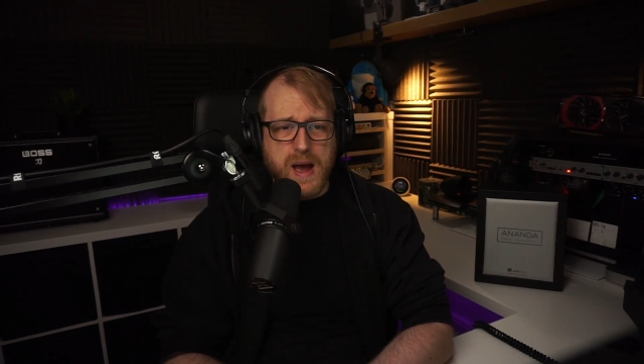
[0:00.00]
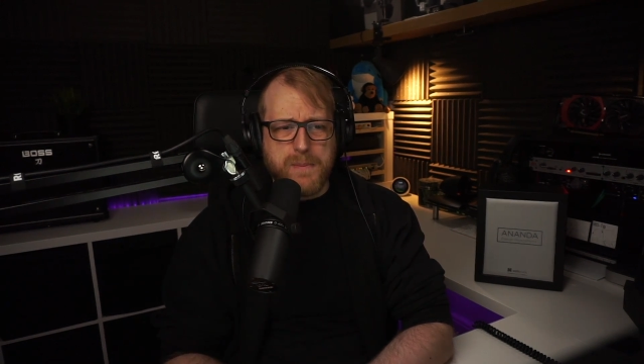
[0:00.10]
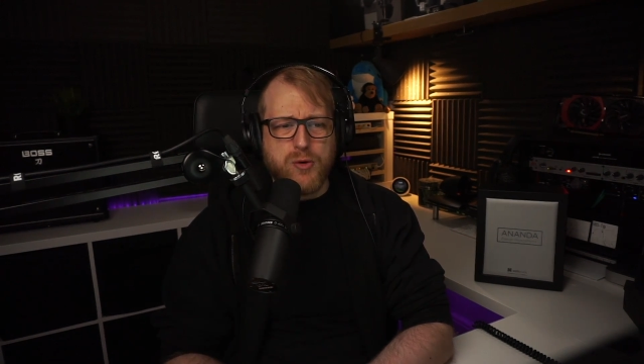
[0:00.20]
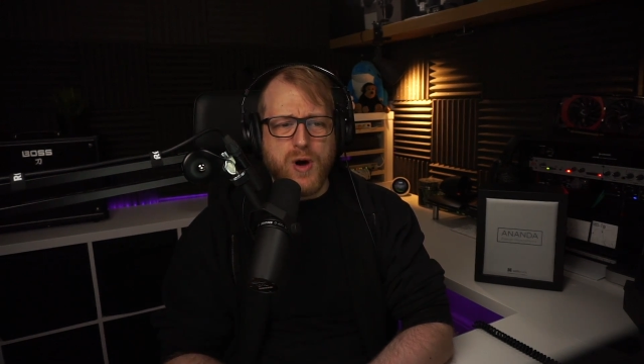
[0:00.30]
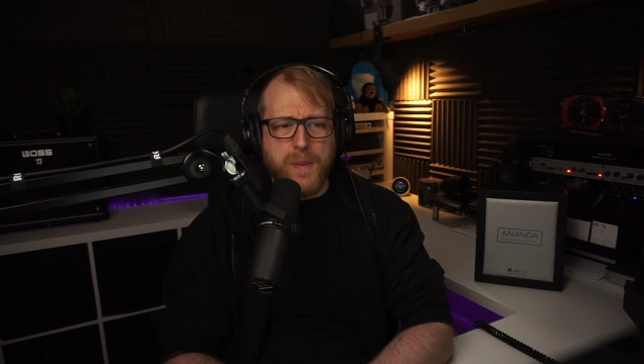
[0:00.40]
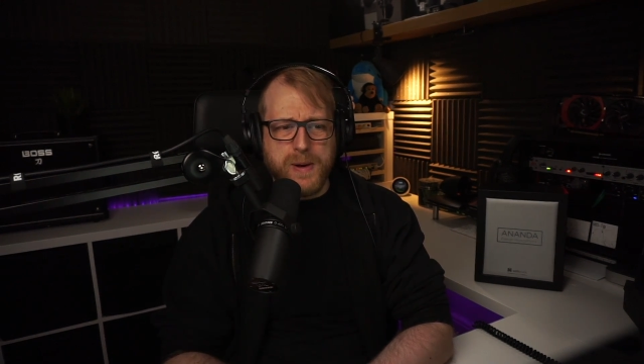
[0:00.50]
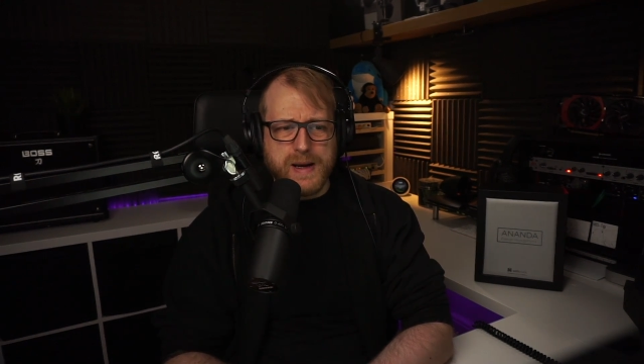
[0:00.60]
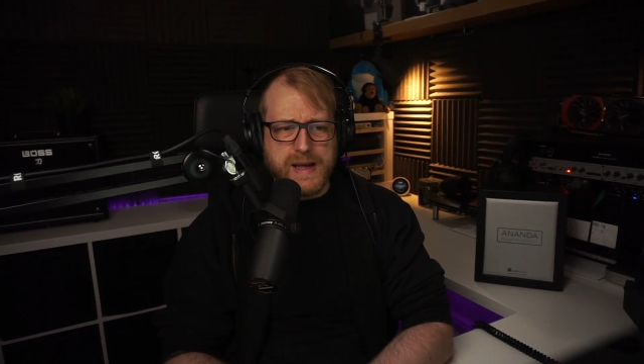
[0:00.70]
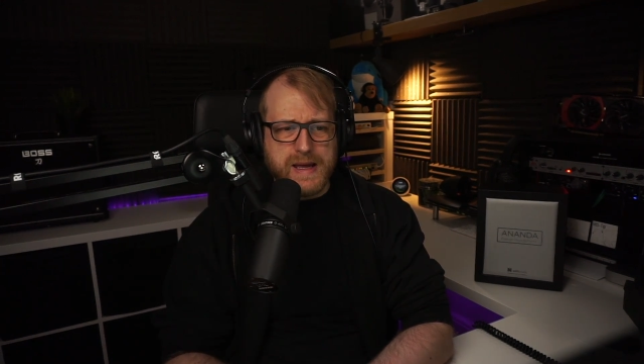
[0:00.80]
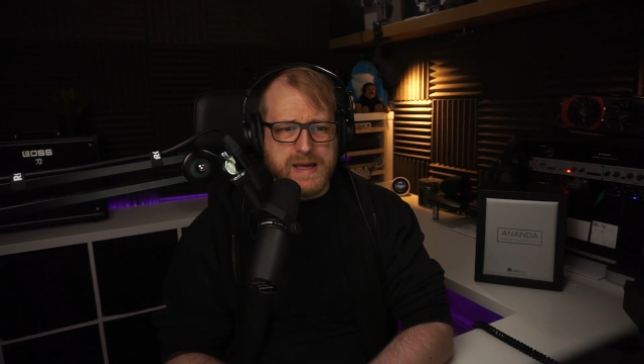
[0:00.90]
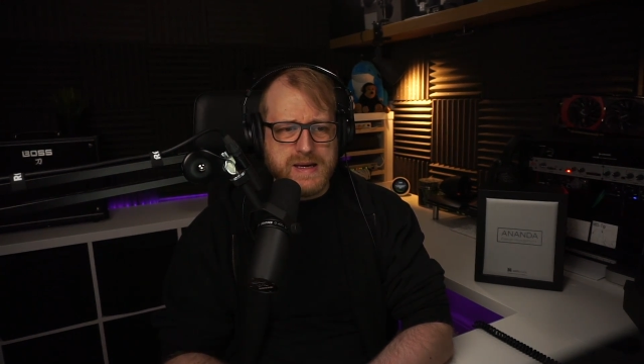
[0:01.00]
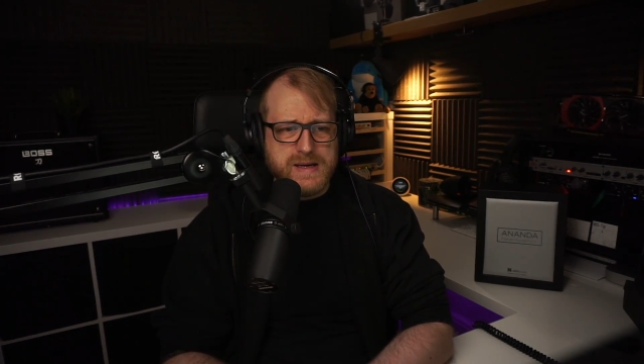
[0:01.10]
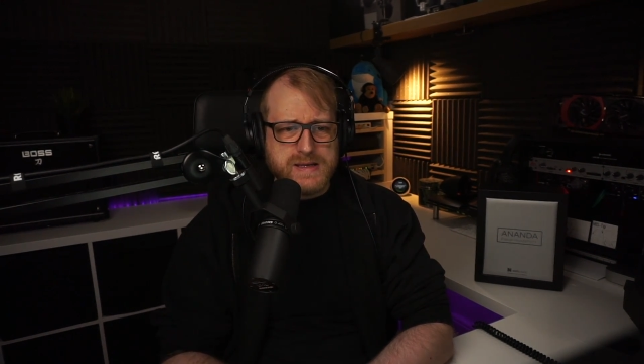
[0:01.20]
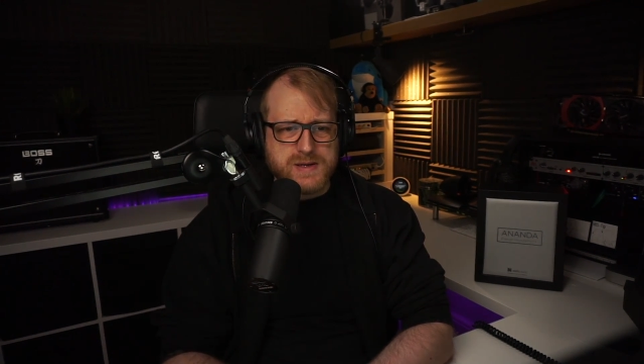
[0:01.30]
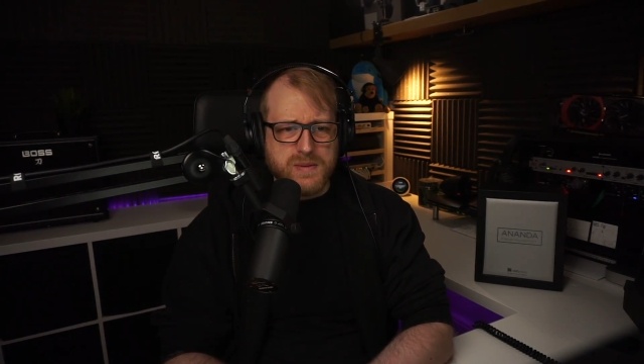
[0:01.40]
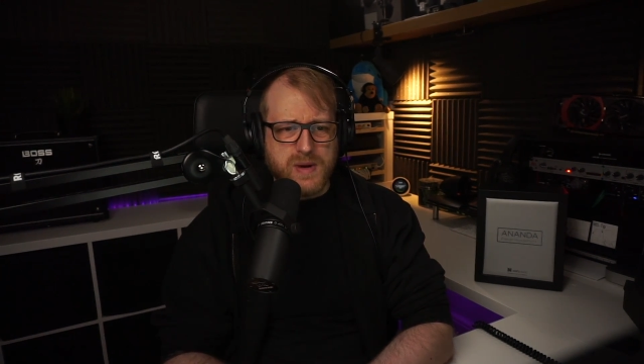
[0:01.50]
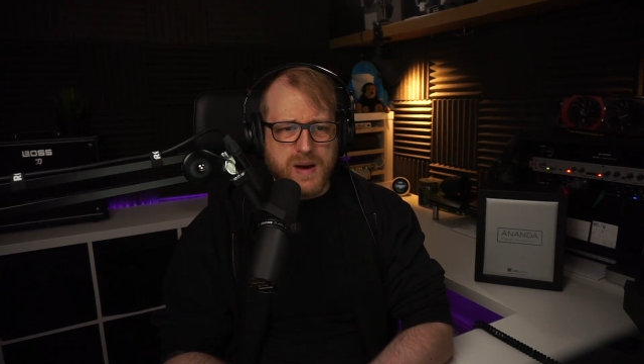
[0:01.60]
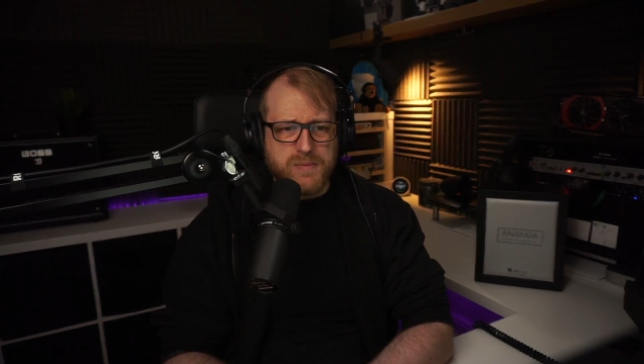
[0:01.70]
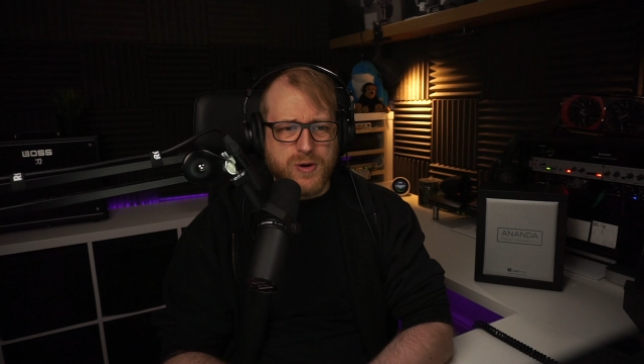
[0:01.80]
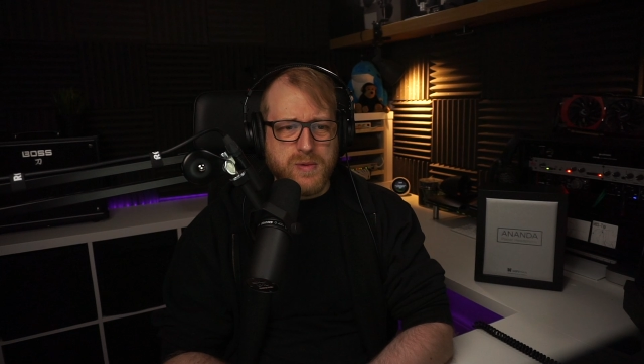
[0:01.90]
properly. So
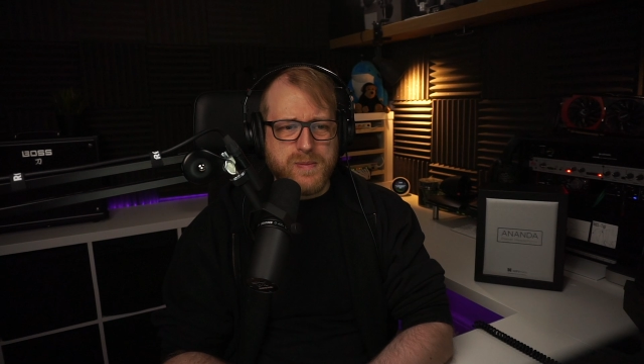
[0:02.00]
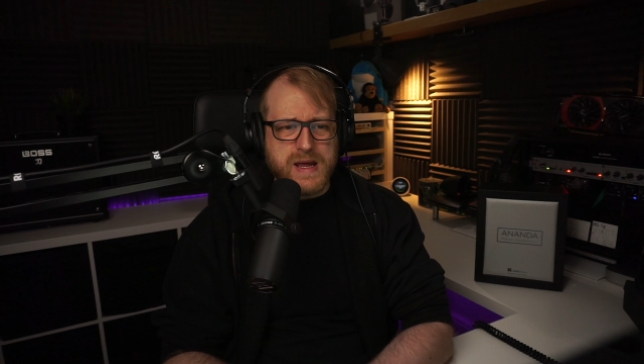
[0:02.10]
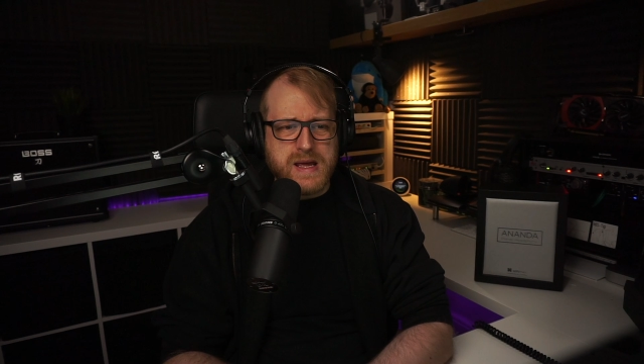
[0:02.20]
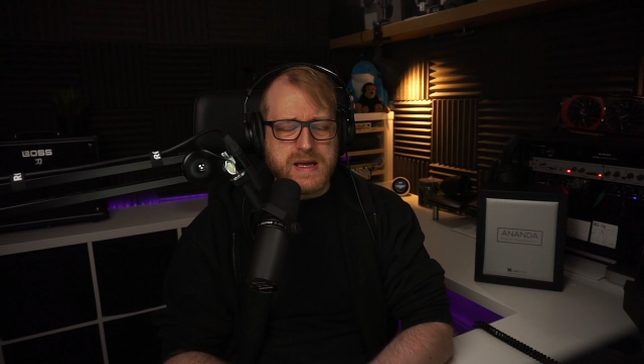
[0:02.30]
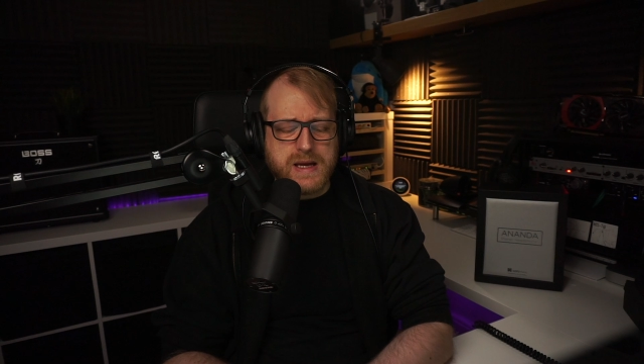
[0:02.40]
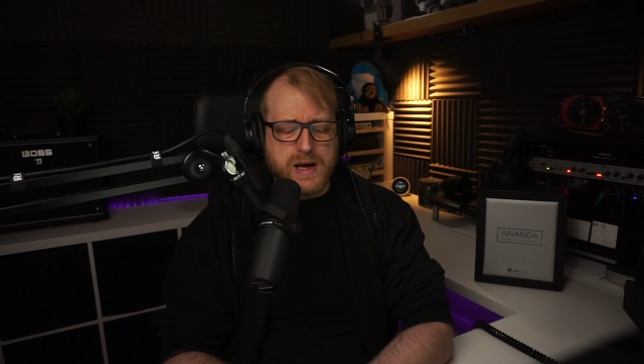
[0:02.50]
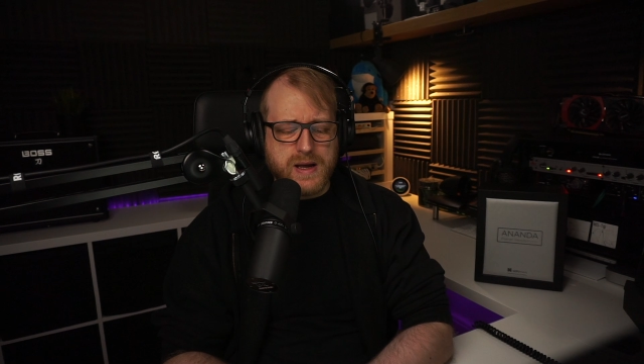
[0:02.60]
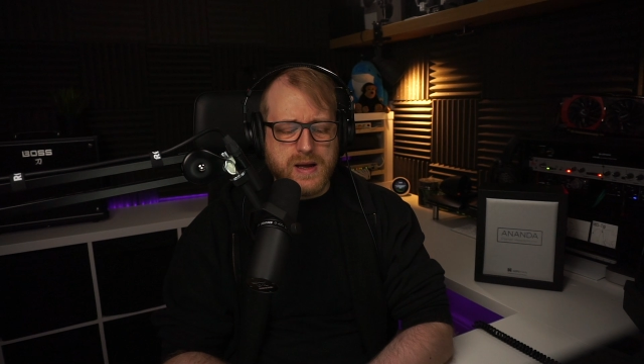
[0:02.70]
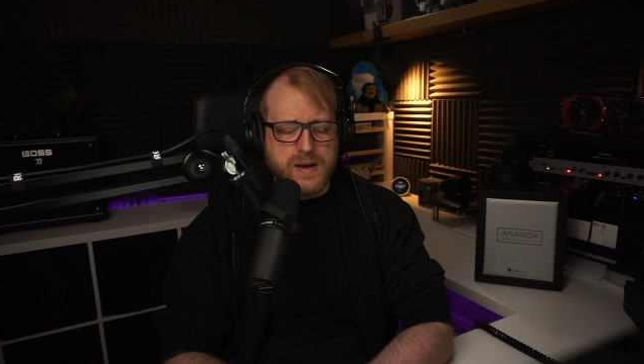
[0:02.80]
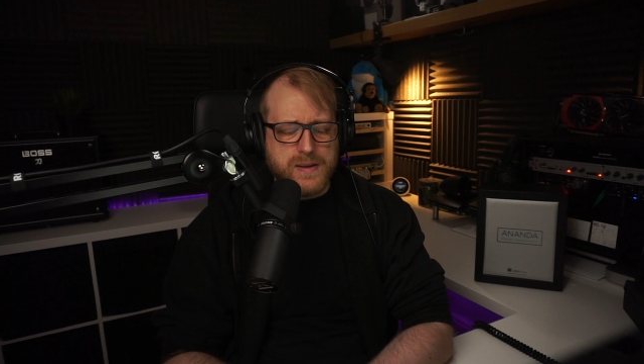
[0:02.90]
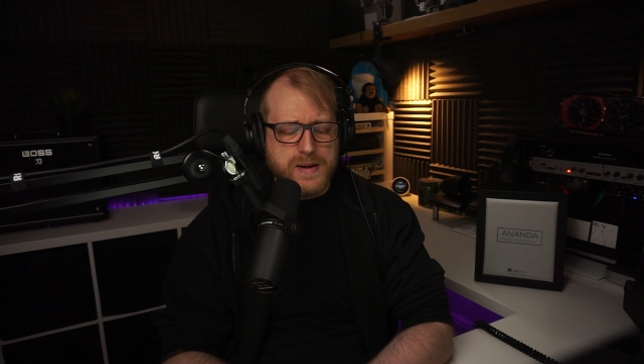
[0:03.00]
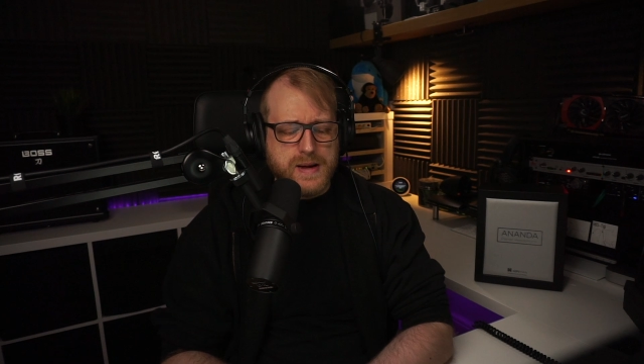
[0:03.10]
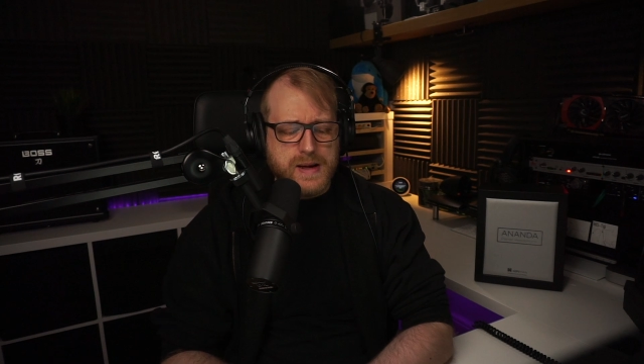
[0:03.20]
I'm probably gonna